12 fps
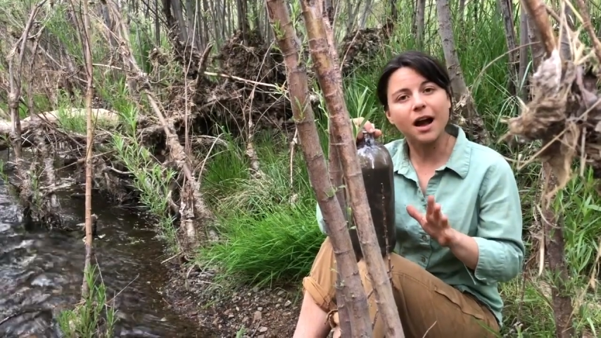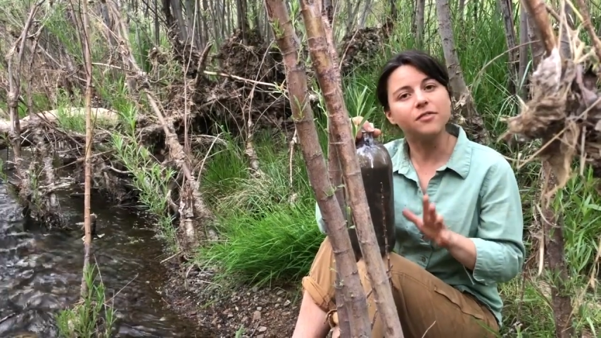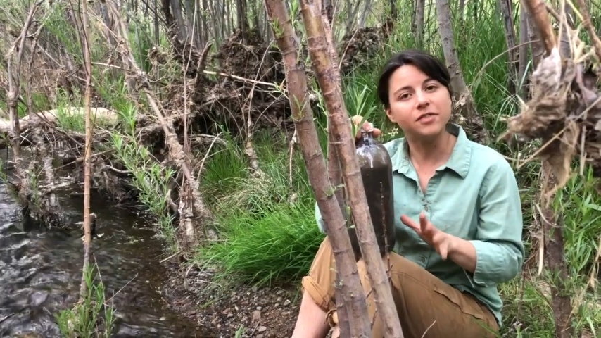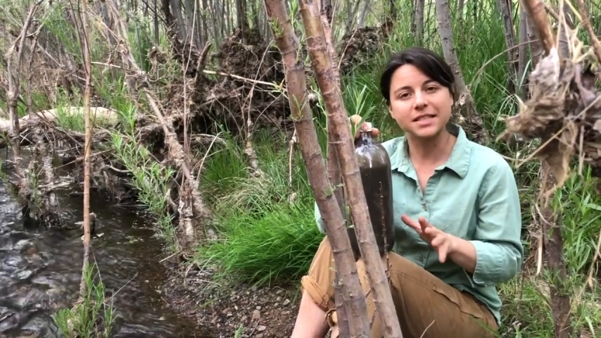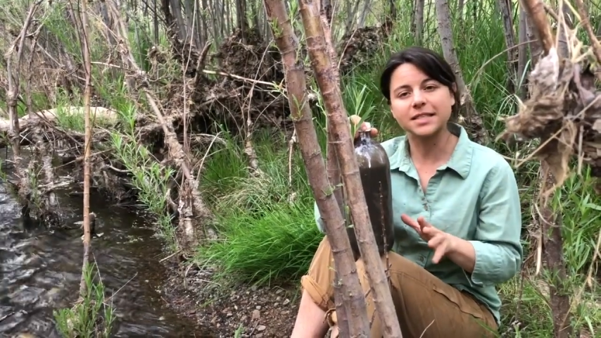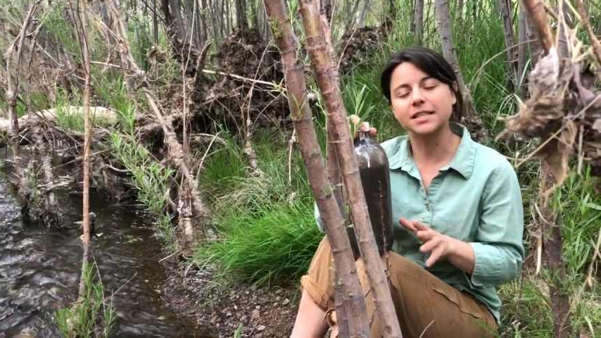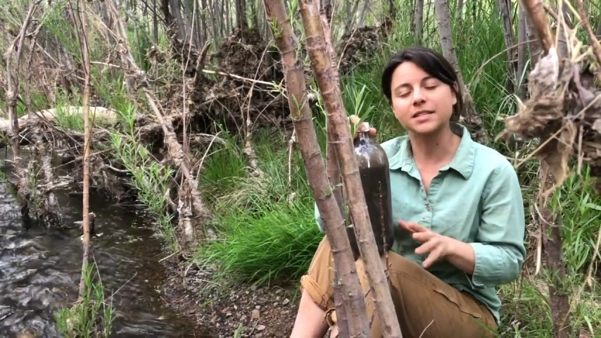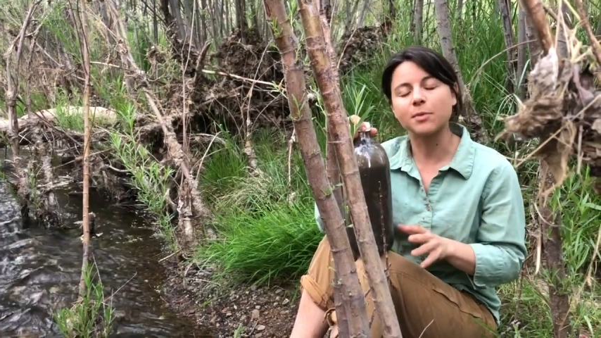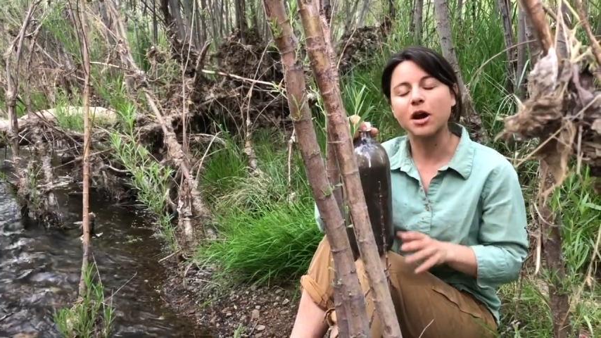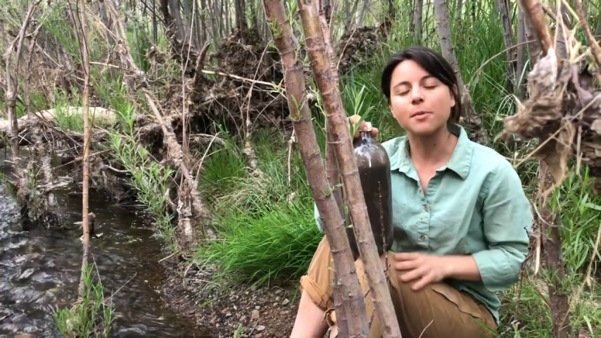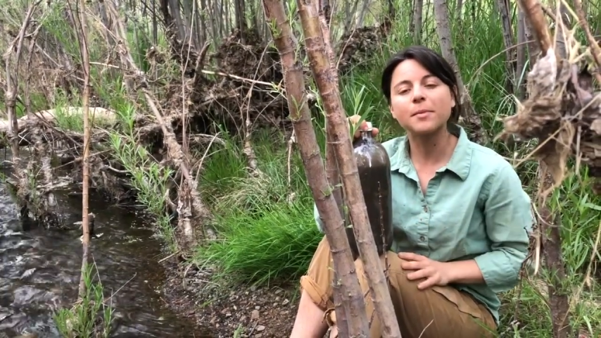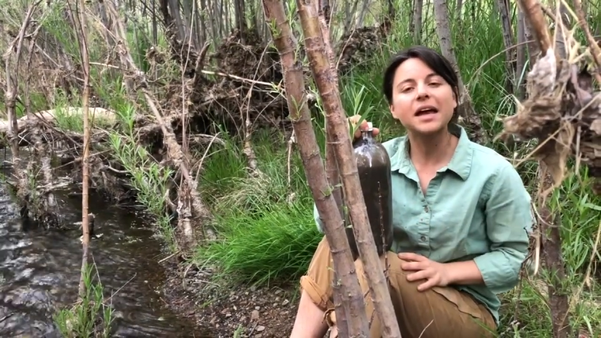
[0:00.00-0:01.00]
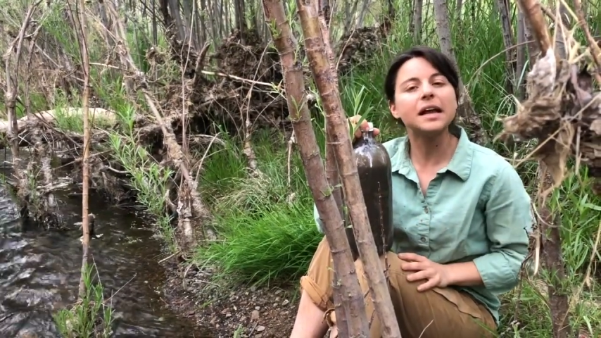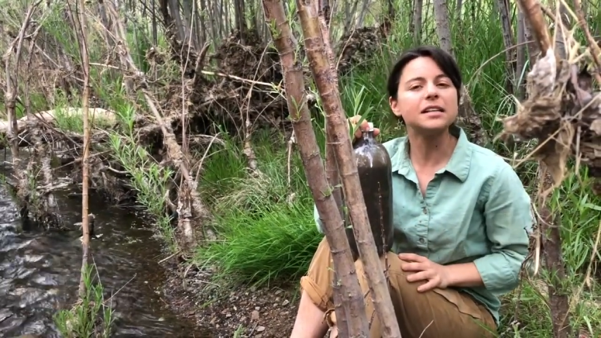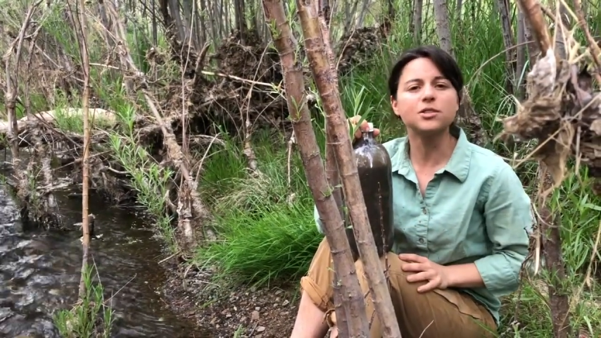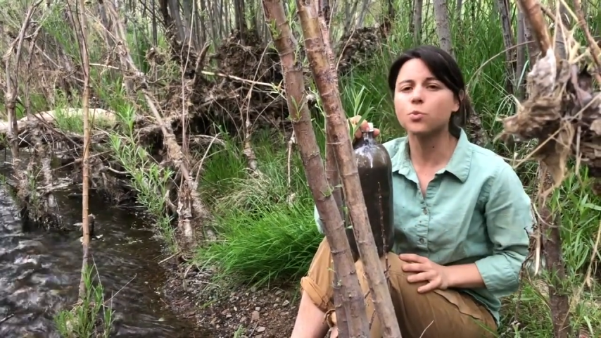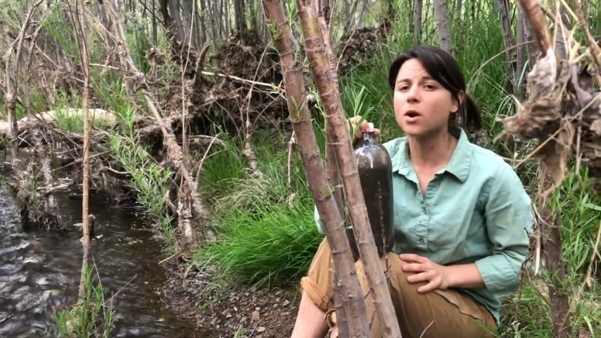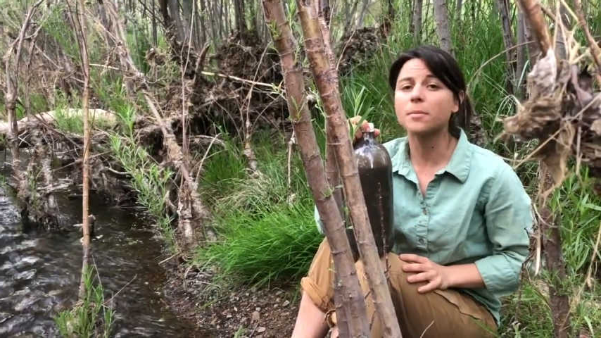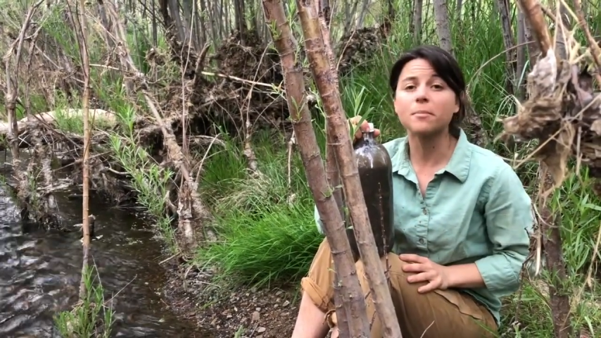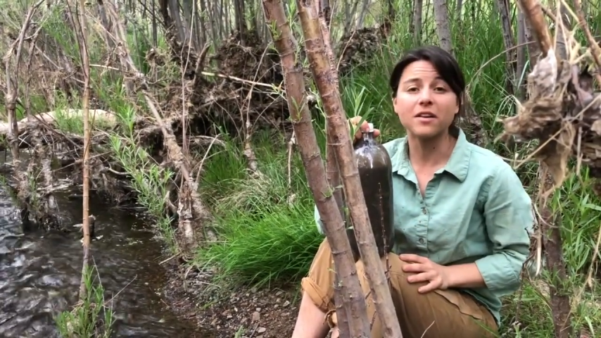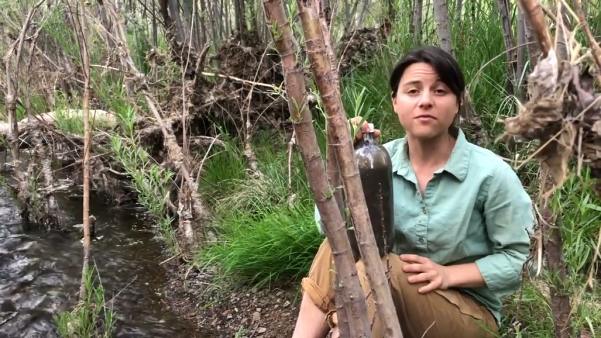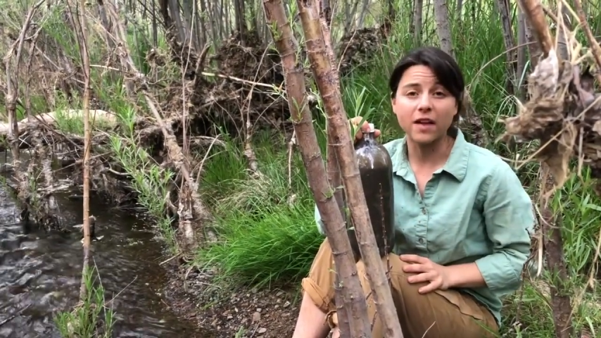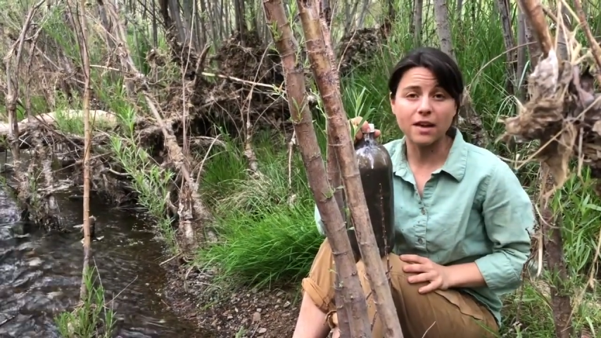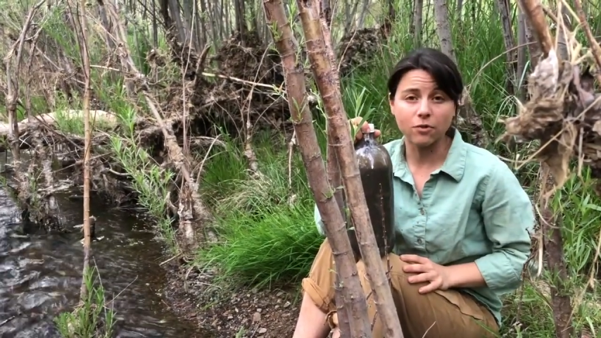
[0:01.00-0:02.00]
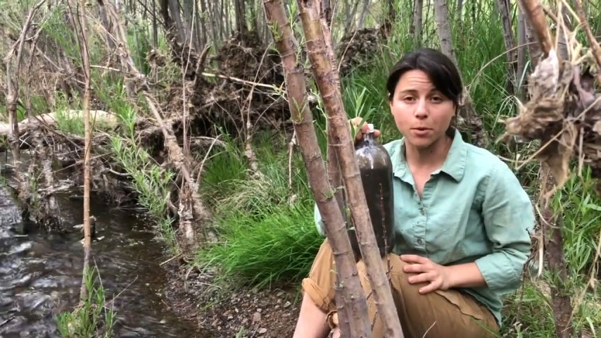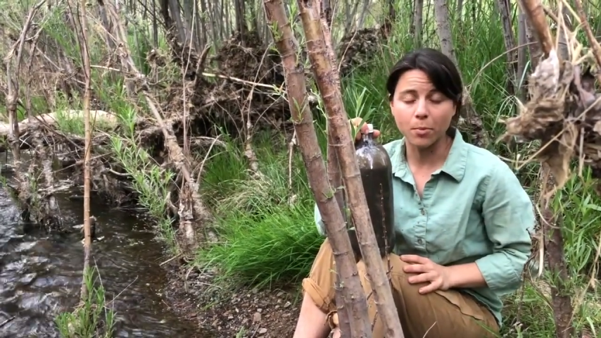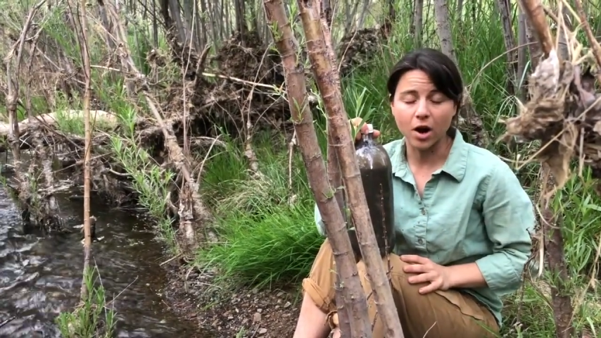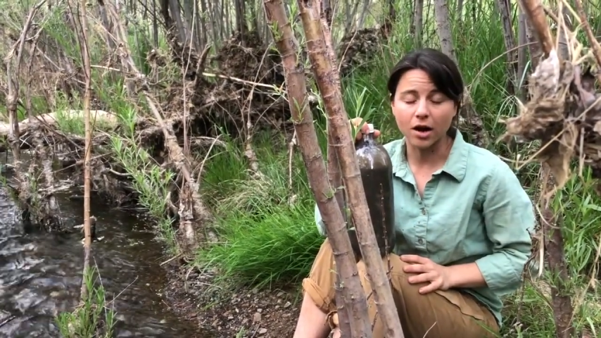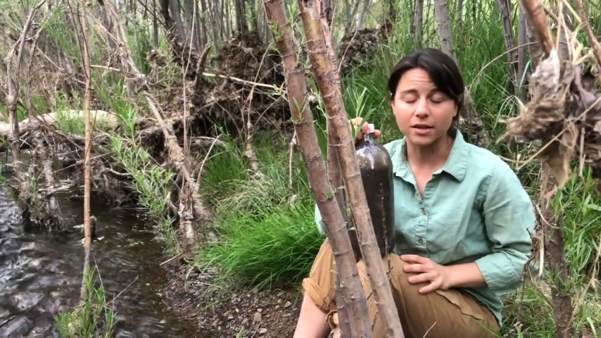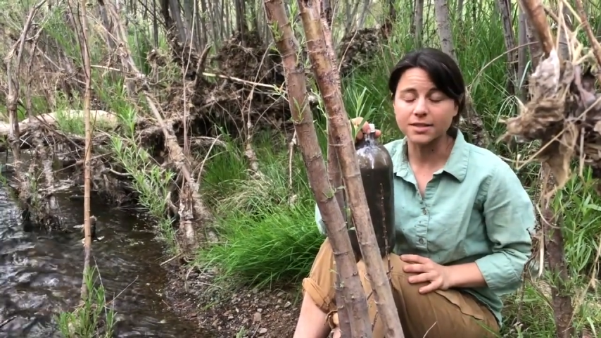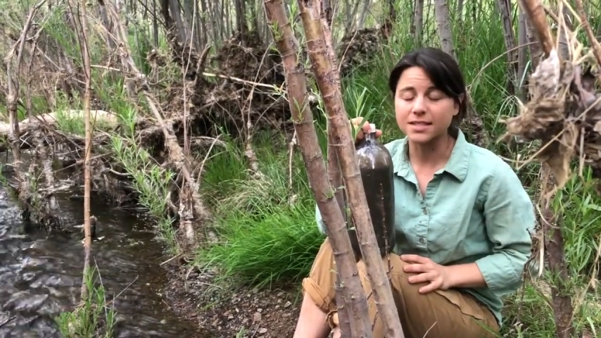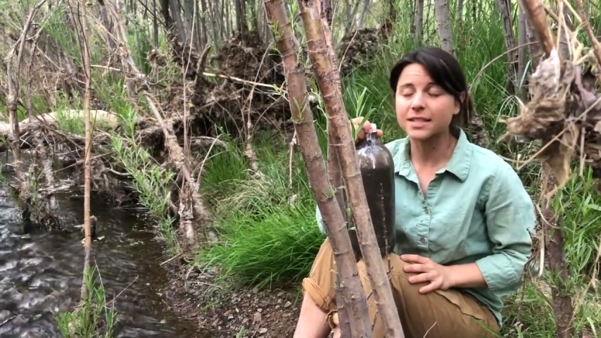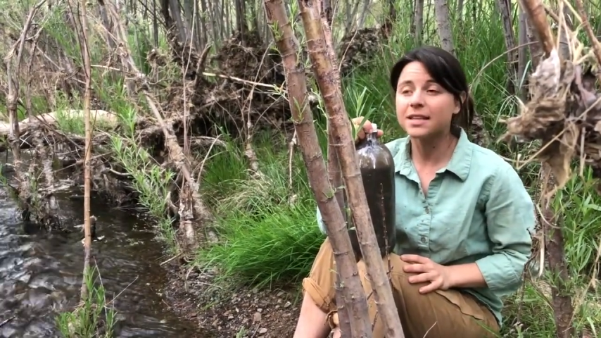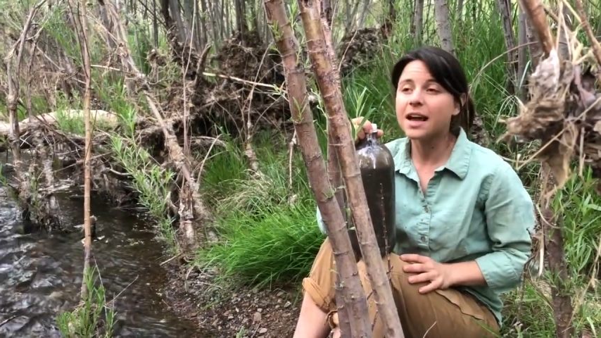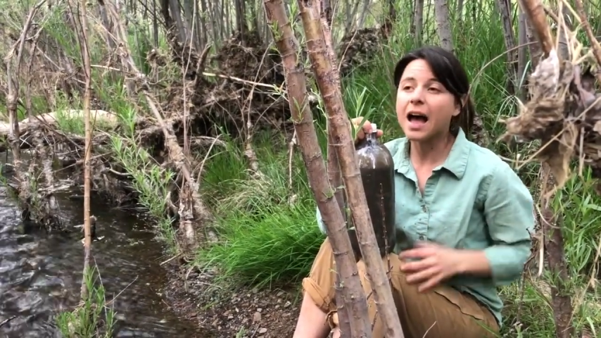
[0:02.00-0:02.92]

of this experiment is one of my favorite parts.